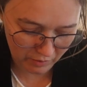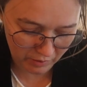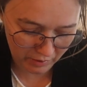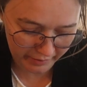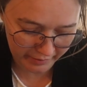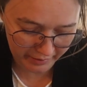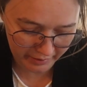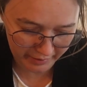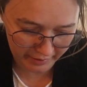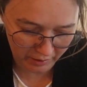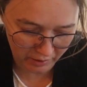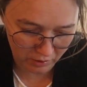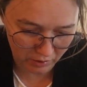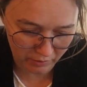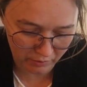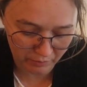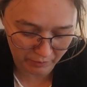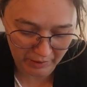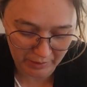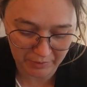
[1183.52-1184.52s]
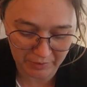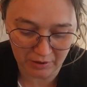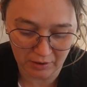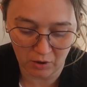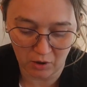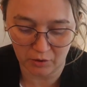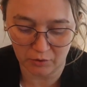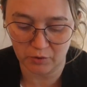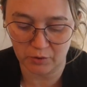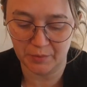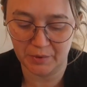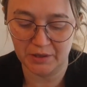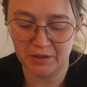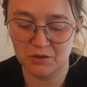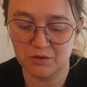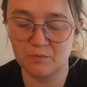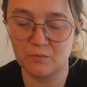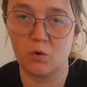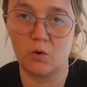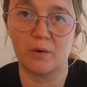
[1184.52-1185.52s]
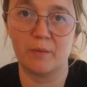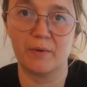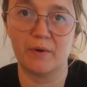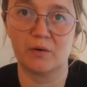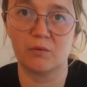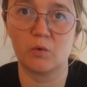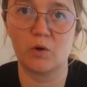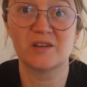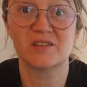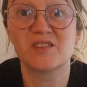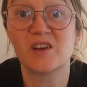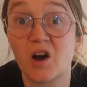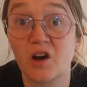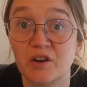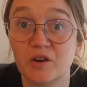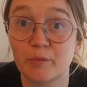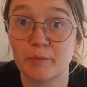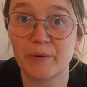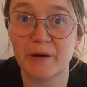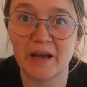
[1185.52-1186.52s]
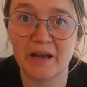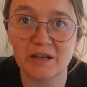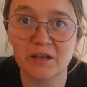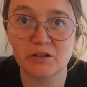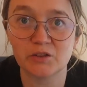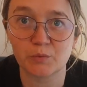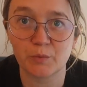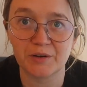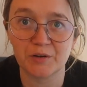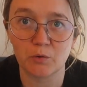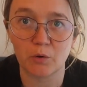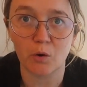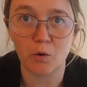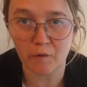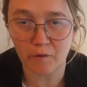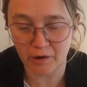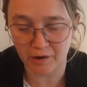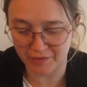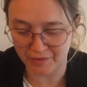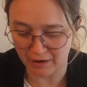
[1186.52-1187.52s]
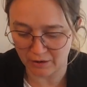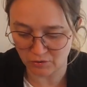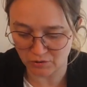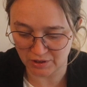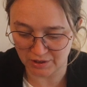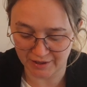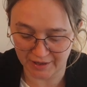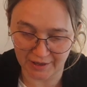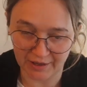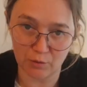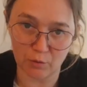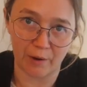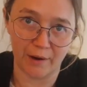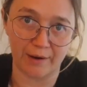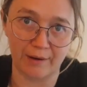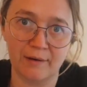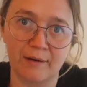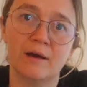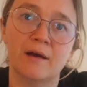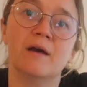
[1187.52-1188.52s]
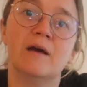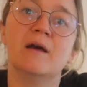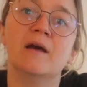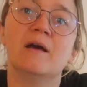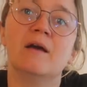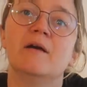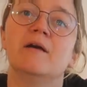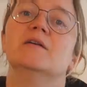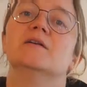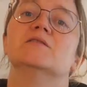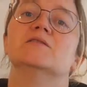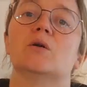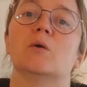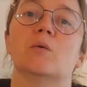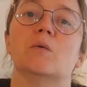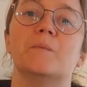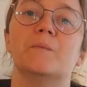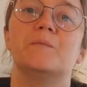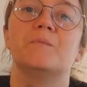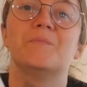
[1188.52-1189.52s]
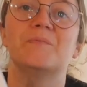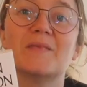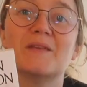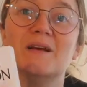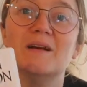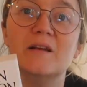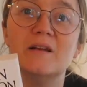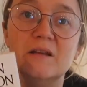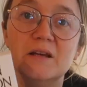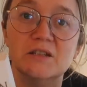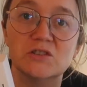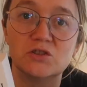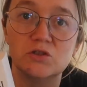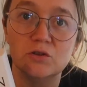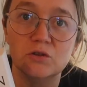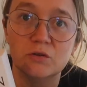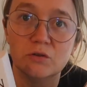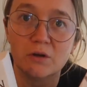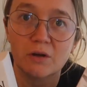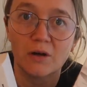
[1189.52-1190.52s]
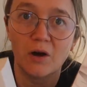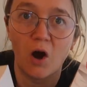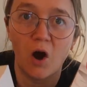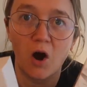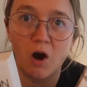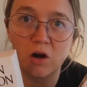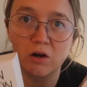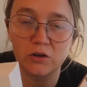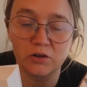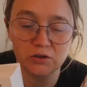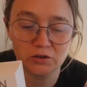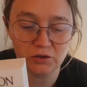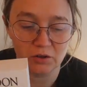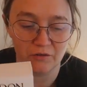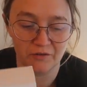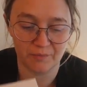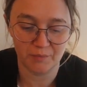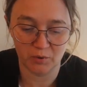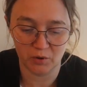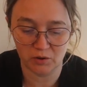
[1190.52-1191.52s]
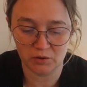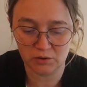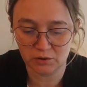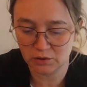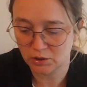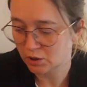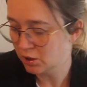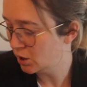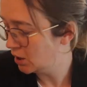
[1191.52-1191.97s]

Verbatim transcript: A little later, maybe one hundred pages more, but what's one hundred pages when you are over a thousand anyway? So, these two honkers of books.